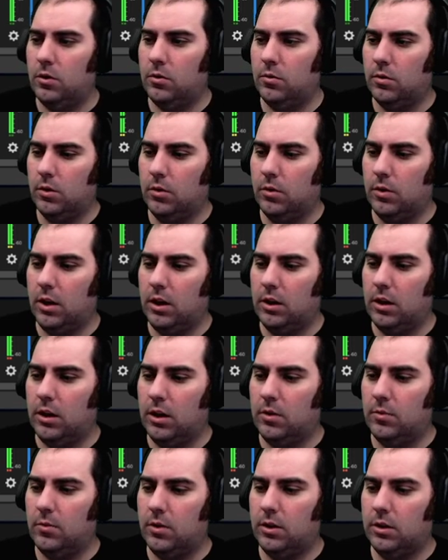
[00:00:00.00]
We'll create
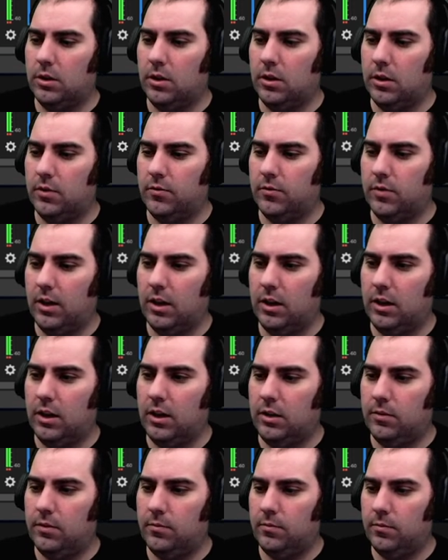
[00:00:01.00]
another one, call it fade
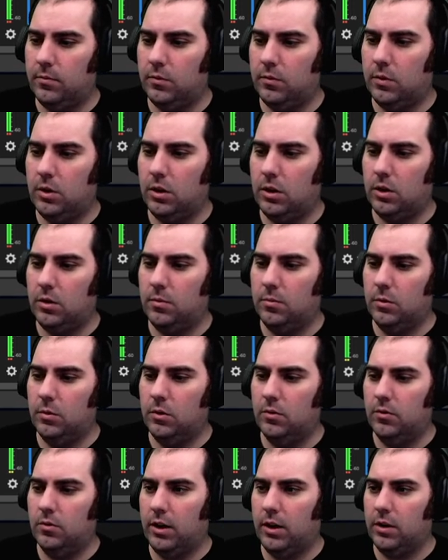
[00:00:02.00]
in,
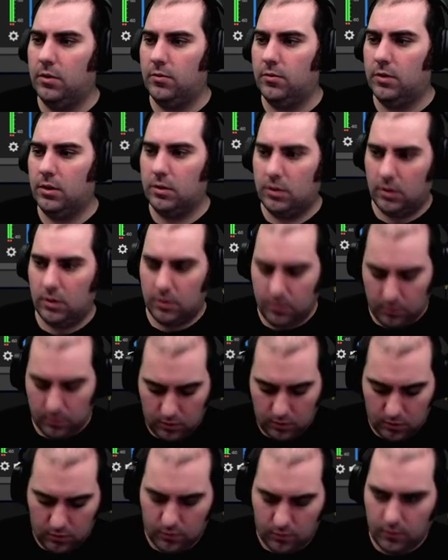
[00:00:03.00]
move value filter,
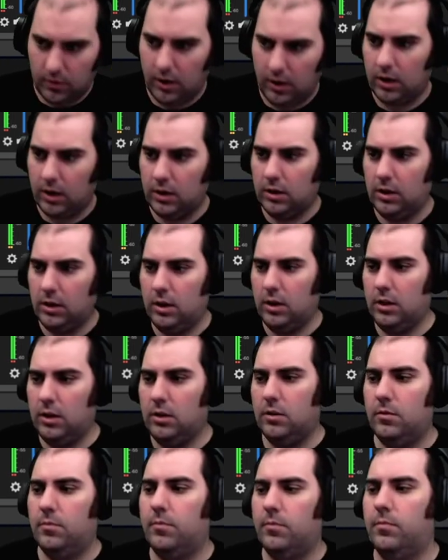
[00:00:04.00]
fade in.